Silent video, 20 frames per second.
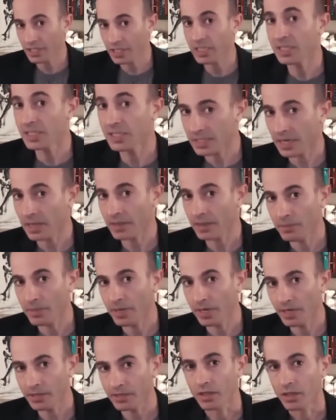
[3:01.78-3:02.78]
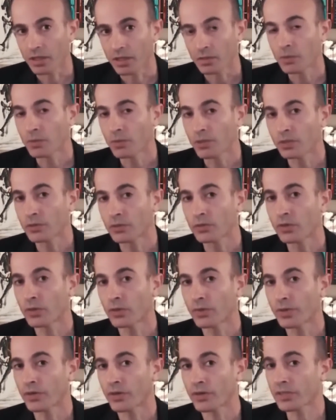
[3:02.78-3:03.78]
inside the body. We want to know
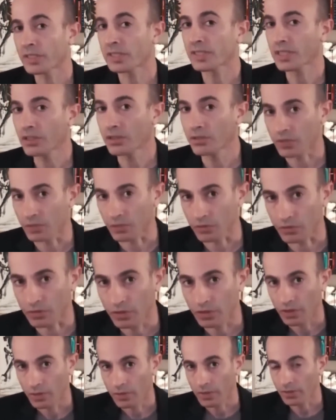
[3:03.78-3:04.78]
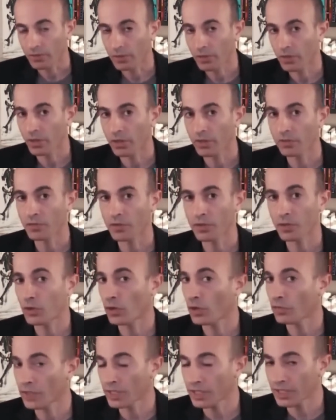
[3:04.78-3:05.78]
whether you're sick or not, whether you have
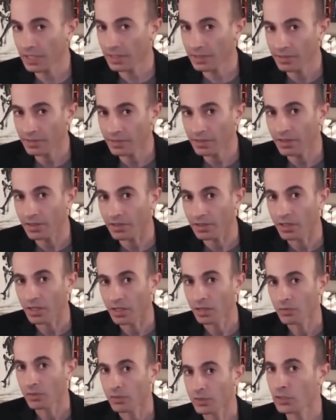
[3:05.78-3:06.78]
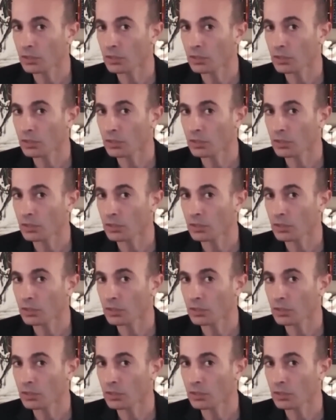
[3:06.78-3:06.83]
COVID-19, what's your